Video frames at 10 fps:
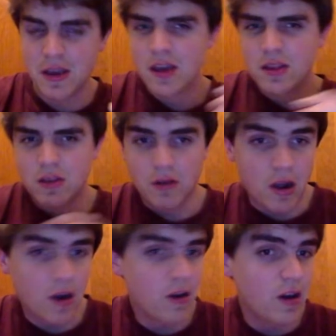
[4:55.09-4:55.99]
there
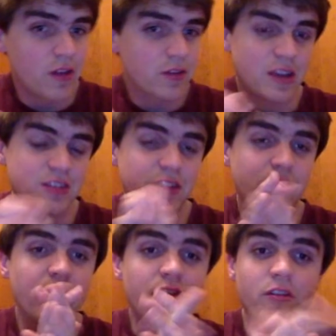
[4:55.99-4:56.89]
are other things,
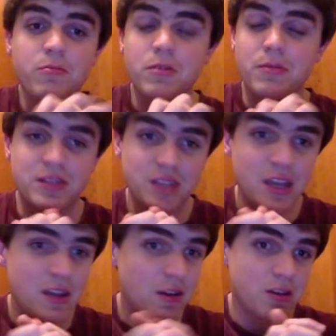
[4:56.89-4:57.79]
after all, that if I put on my
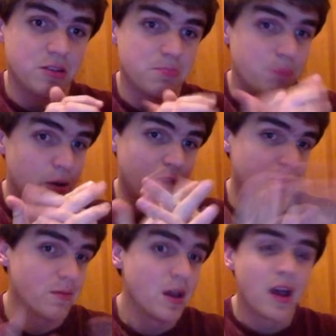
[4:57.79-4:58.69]
skin, they're going to burn
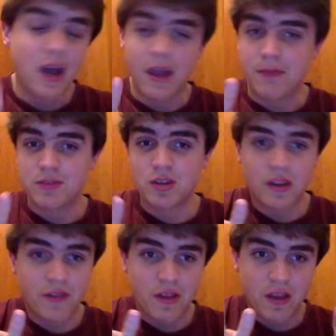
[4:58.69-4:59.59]
them. I am certain
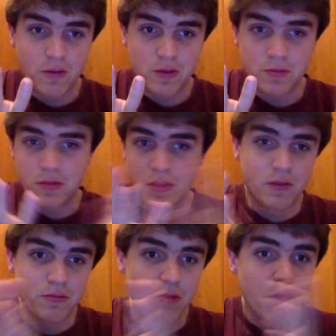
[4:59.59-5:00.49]
that if I were to put
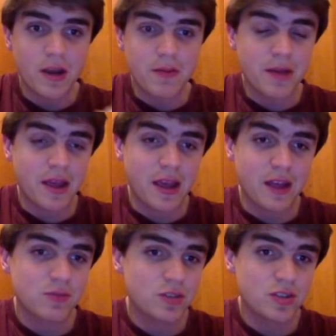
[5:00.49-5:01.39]
liquid bromine on my
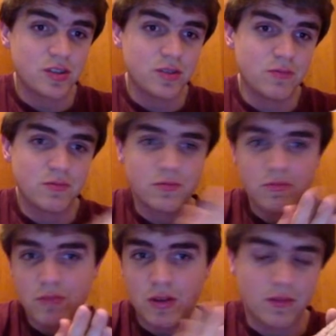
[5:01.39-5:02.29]
hands, which
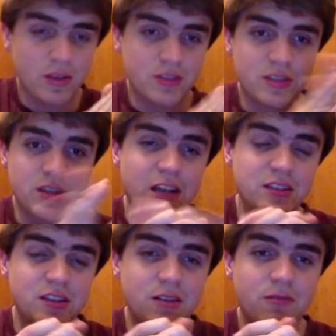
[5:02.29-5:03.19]
well, isn't an
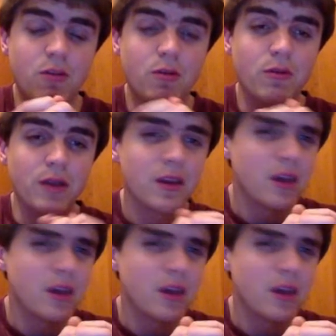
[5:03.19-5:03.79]
acid in a formal way,